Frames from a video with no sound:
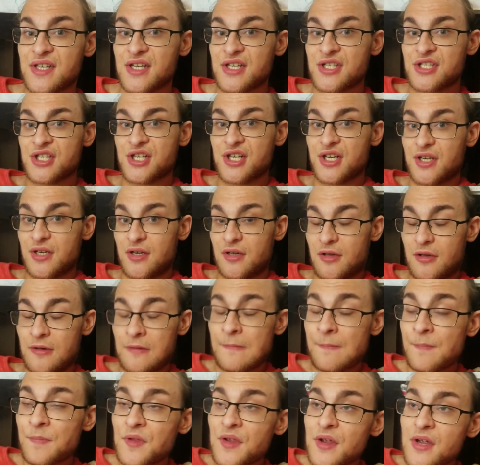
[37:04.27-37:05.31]
Channel.
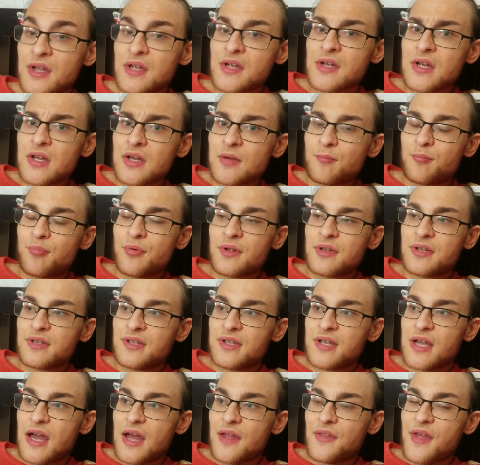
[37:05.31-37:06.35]
But
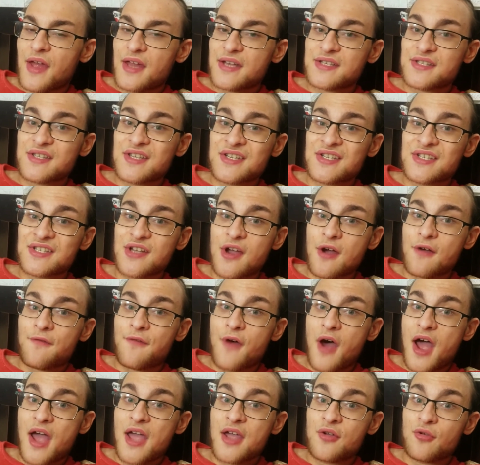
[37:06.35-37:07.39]
yeah, that's the stuff
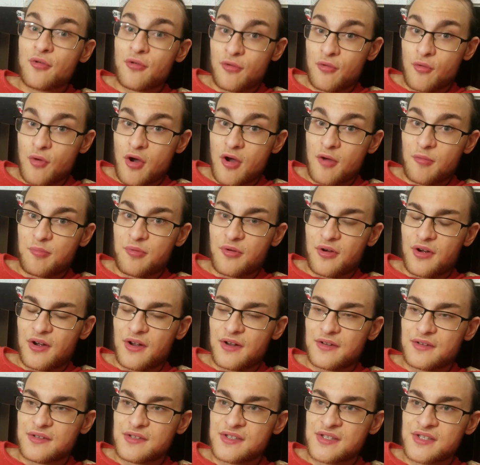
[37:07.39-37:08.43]
I grew up
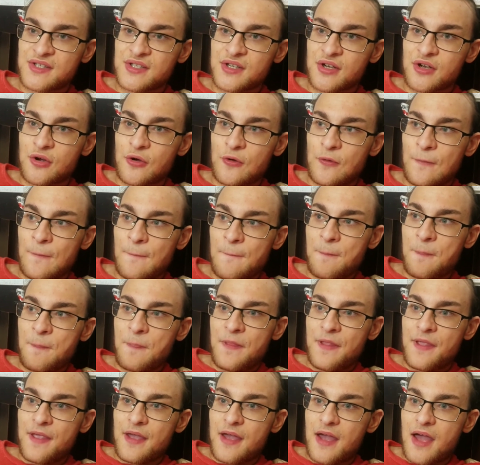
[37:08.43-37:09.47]
on. So
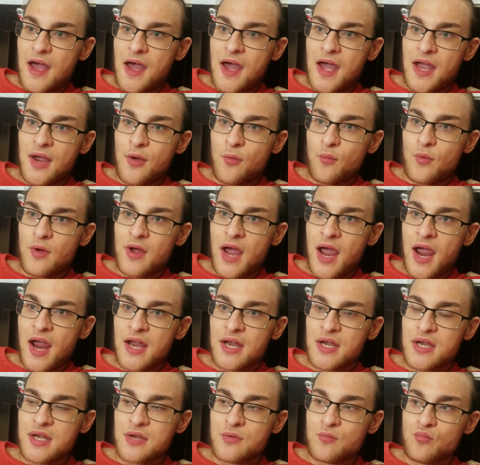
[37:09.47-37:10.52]
I
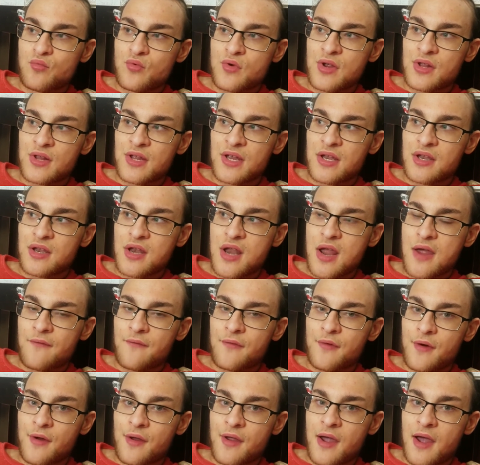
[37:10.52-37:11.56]
really
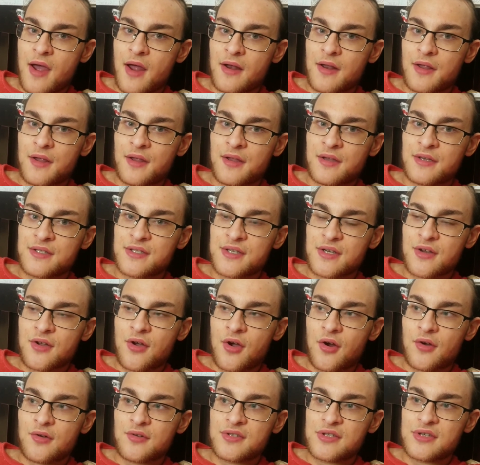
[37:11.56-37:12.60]
never got into
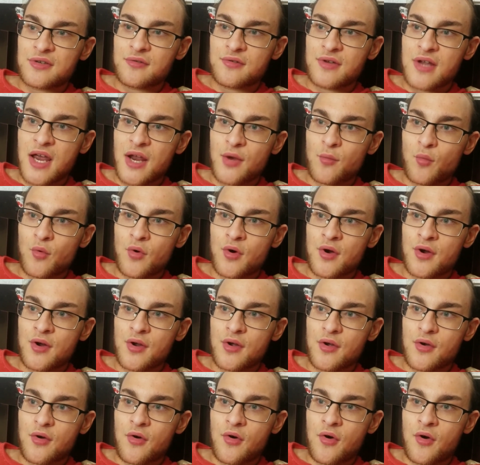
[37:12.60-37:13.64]
Cartoon Network
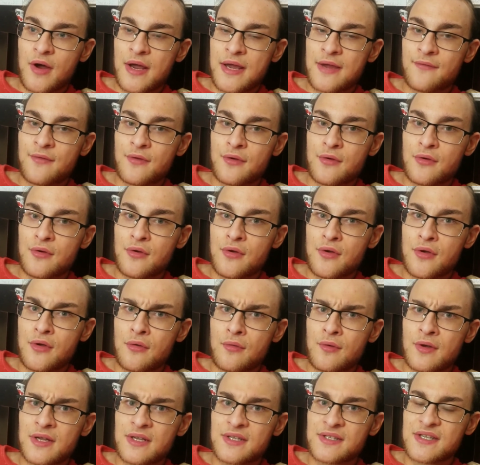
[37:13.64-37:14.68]
or even knew
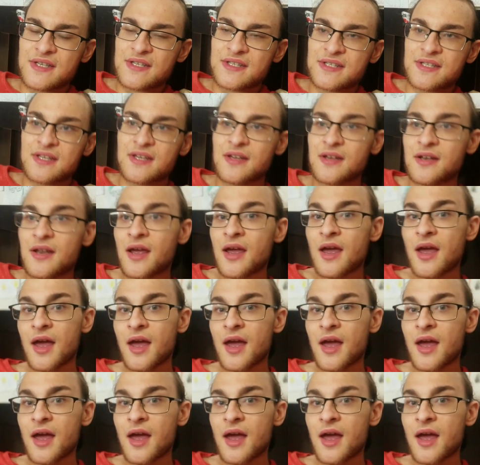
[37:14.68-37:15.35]
it existed.